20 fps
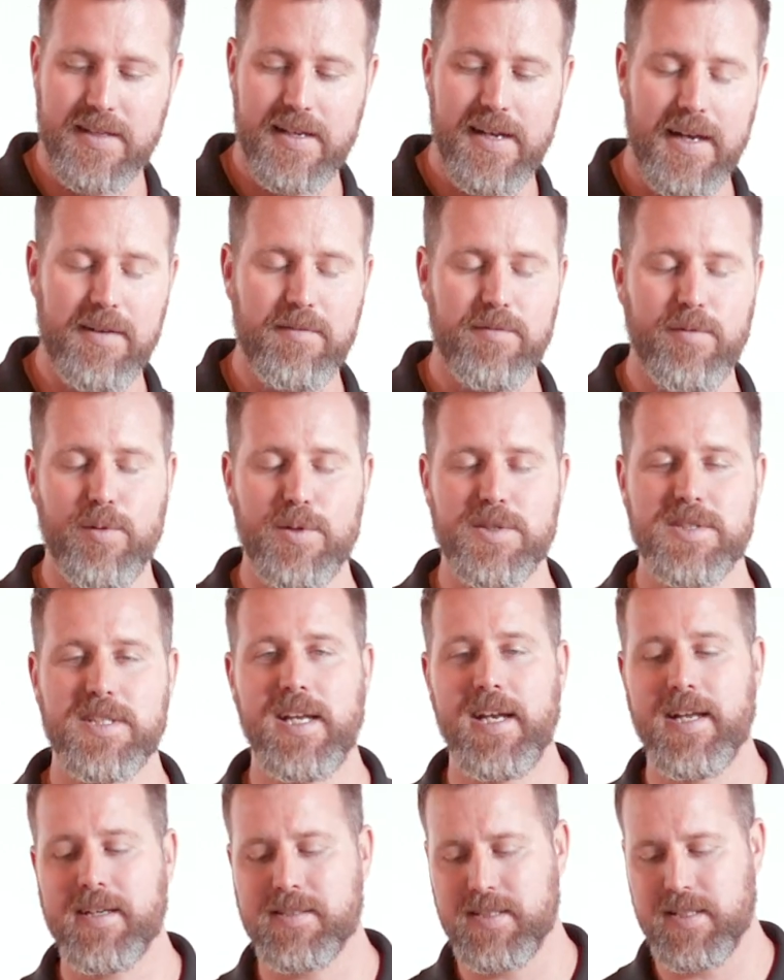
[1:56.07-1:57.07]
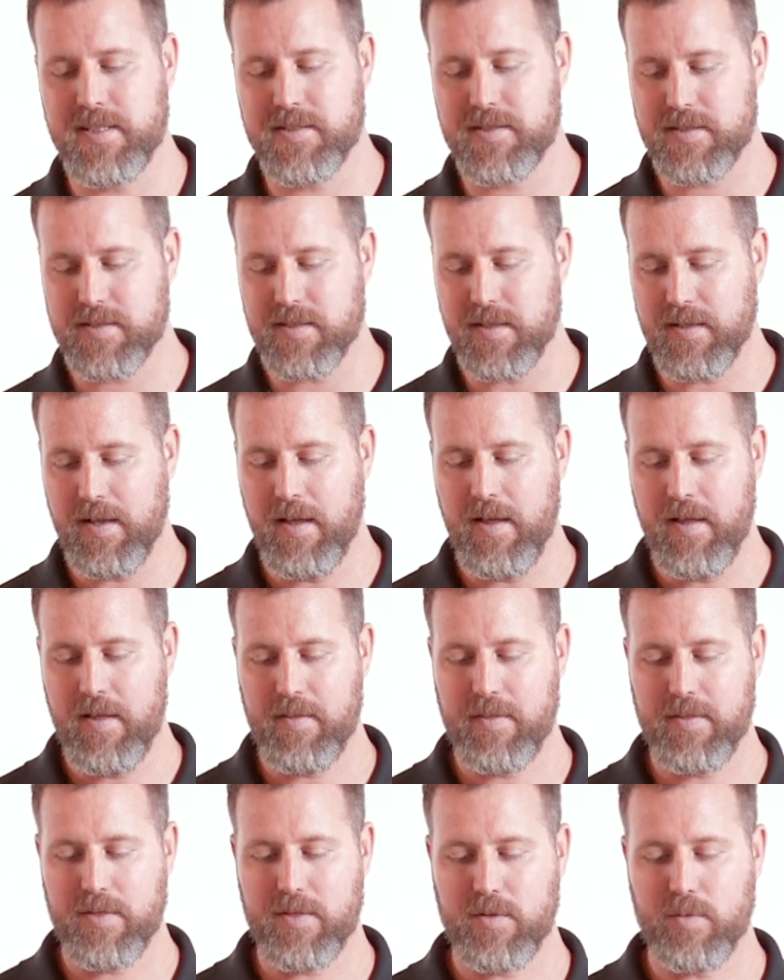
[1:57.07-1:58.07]
Nightforce NXS
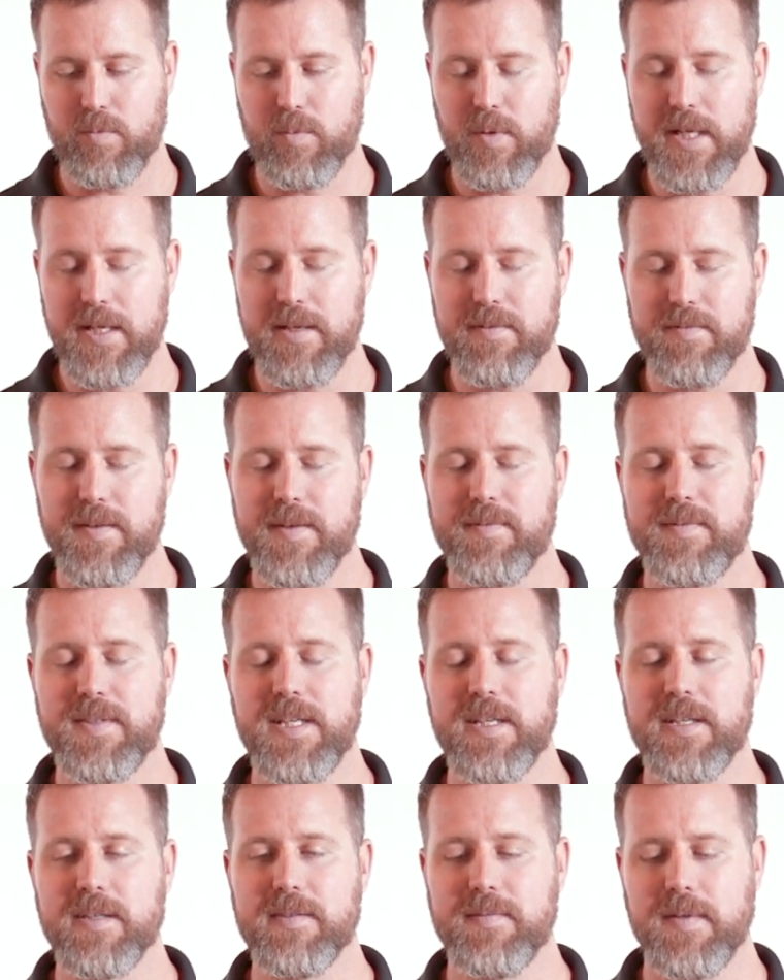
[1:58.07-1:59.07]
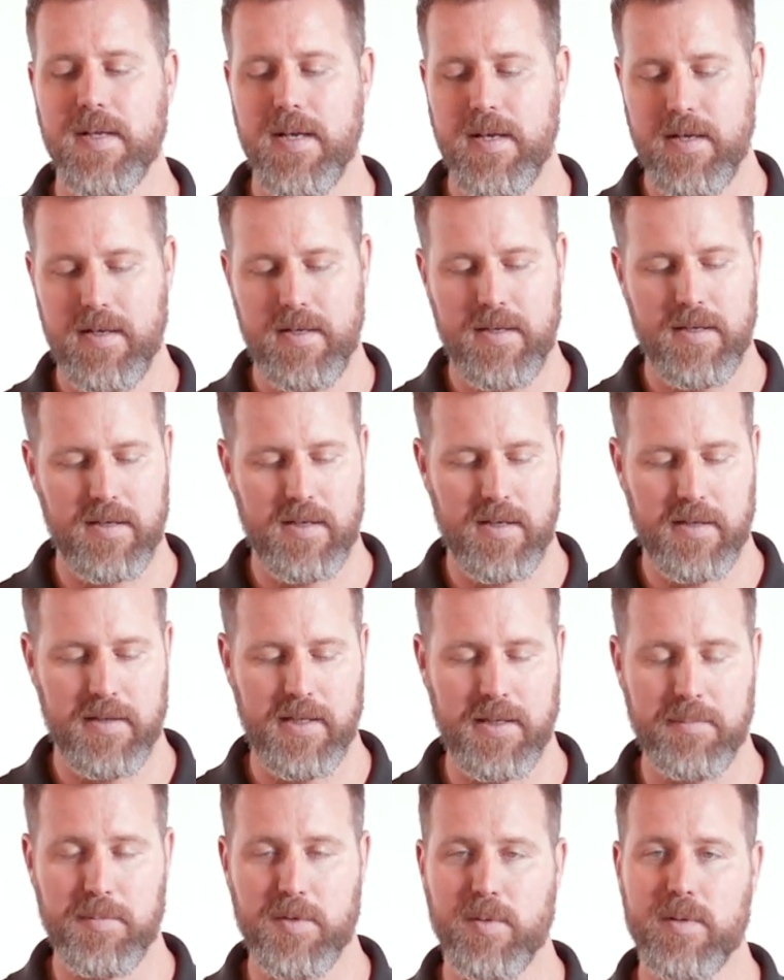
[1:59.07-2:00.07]
3-15 on
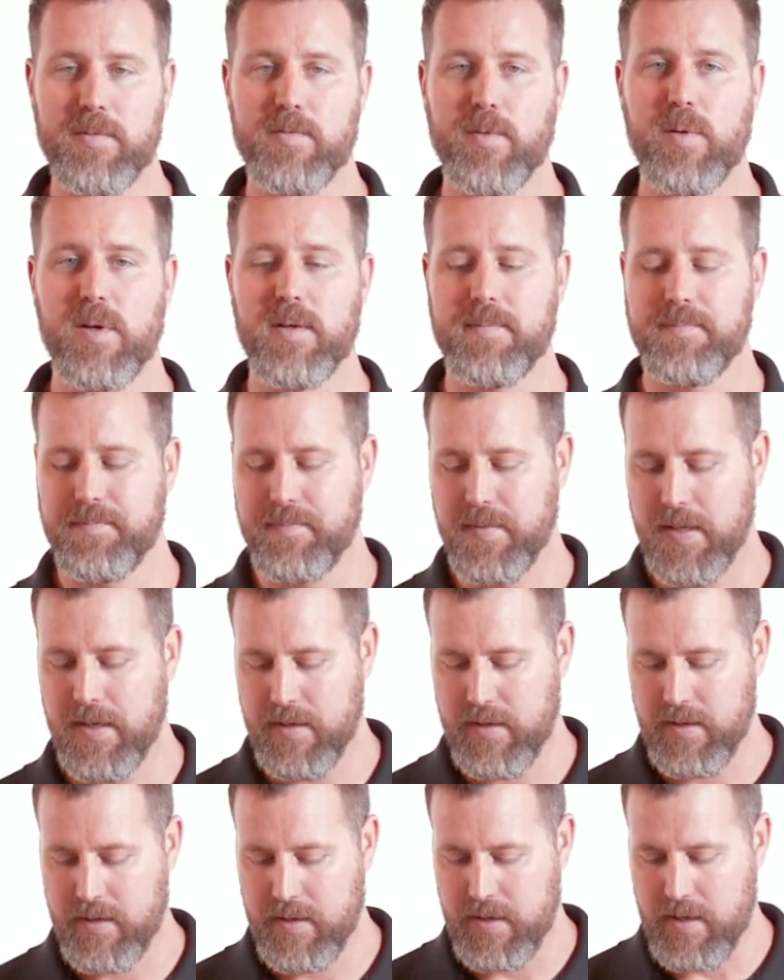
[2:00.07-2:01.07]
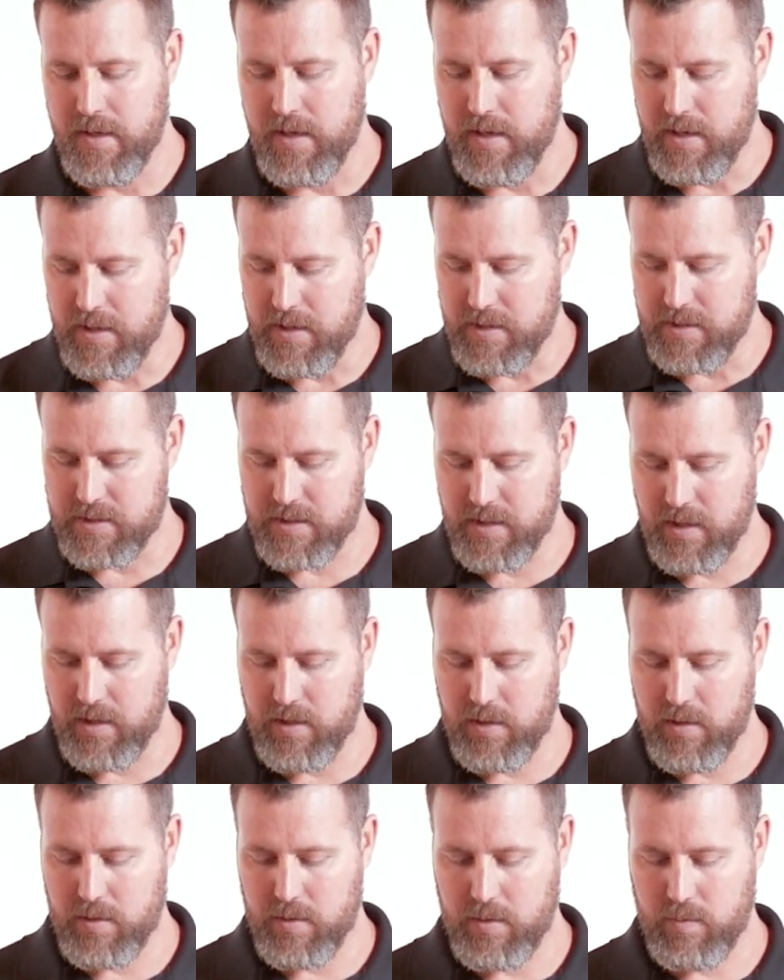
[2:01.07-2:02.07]
the M24.
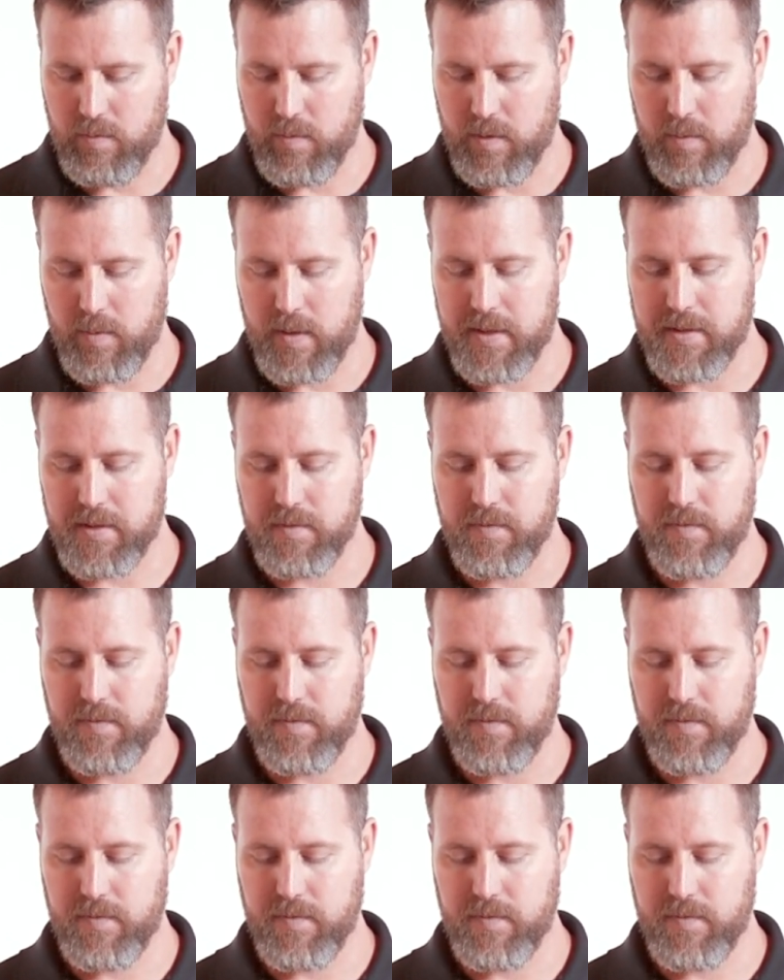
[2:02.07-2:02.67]
So what I want to do